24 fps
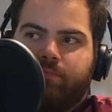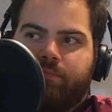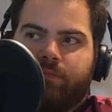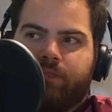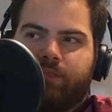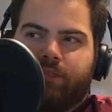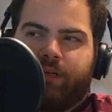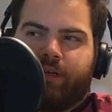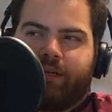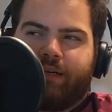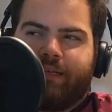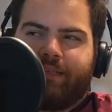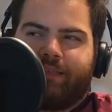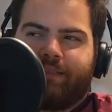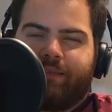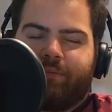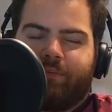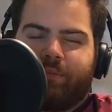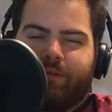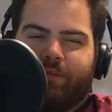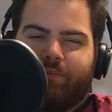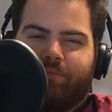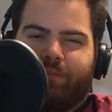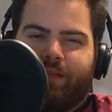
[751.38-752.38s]
So I got
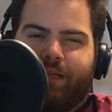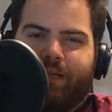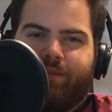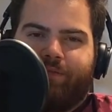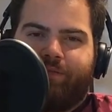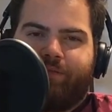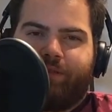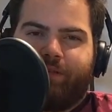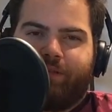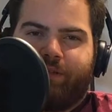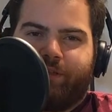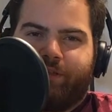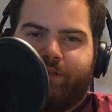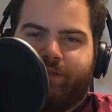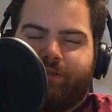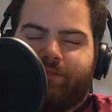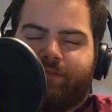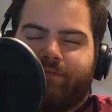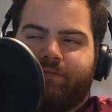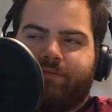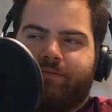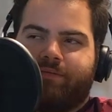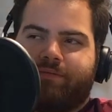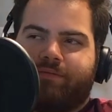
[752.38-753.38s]
something planned for her.
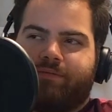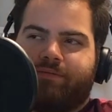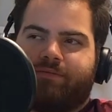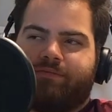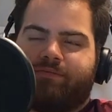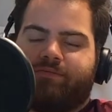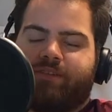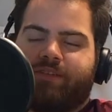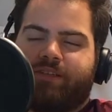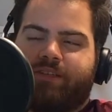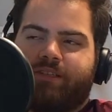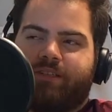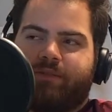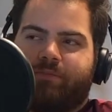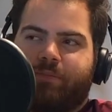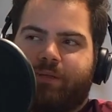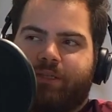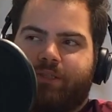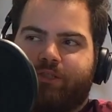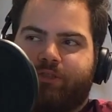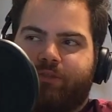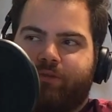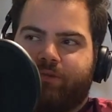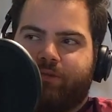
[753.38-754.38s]
Very
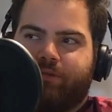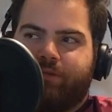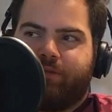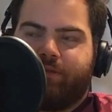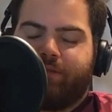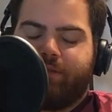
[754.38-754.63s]
special.